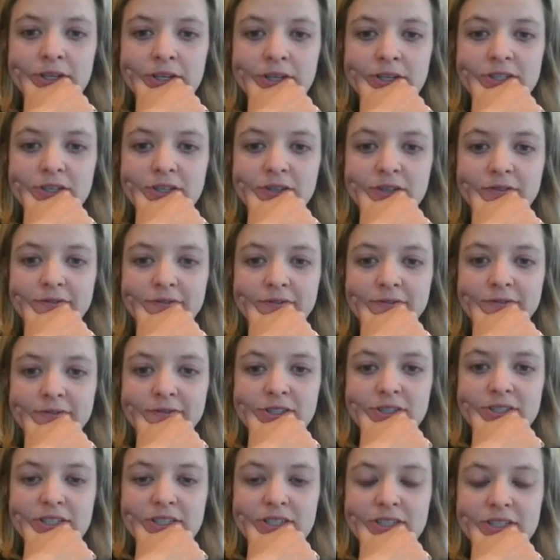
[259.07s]
So
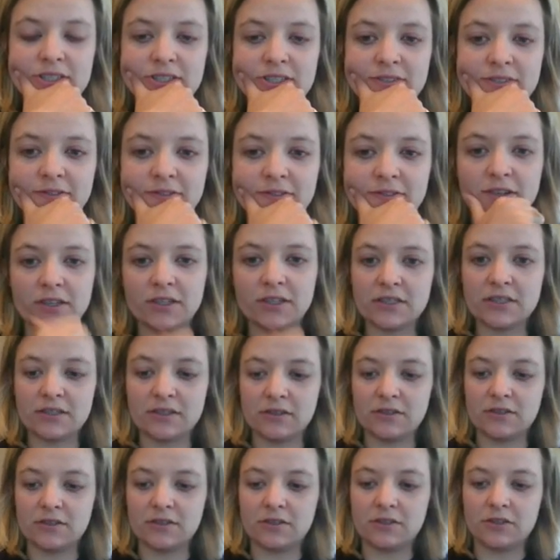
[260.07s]
first things
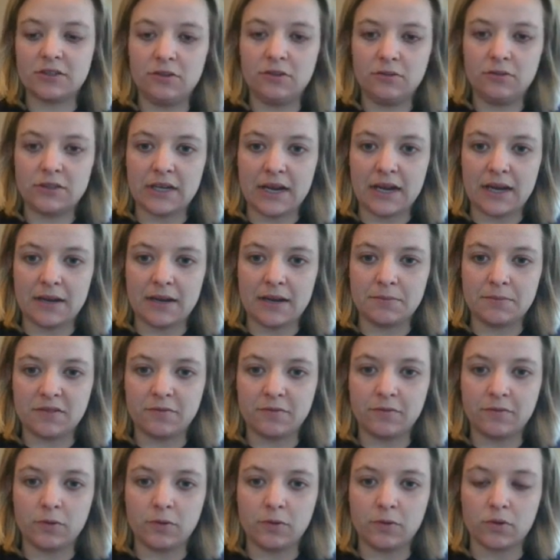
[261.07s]
first, 2 times
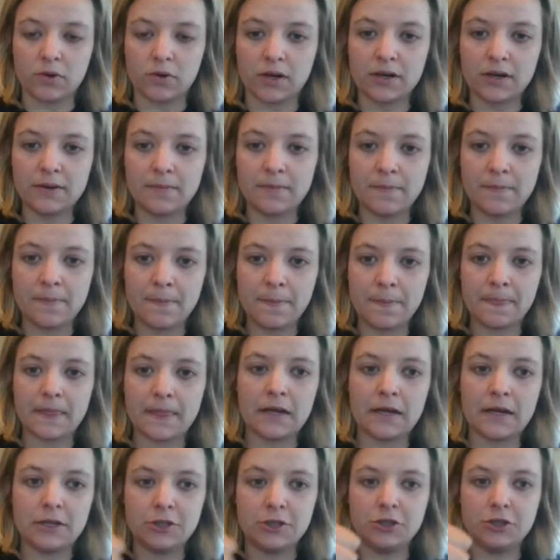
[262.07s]
4,
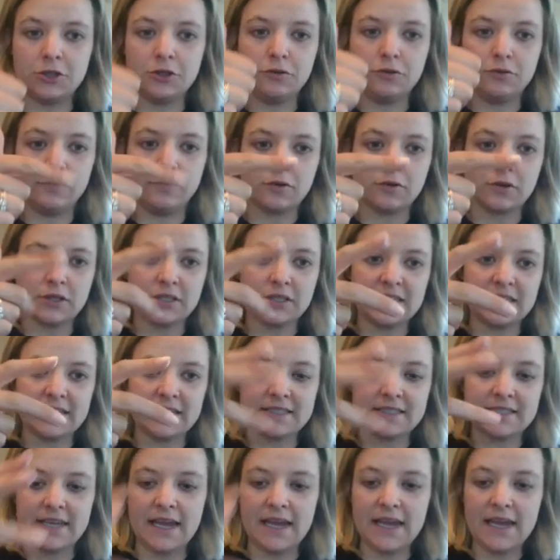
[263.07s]
2, 4,
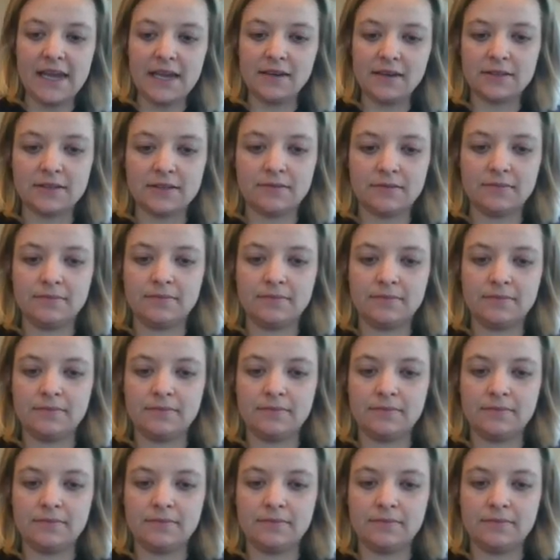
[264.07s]
6, 8.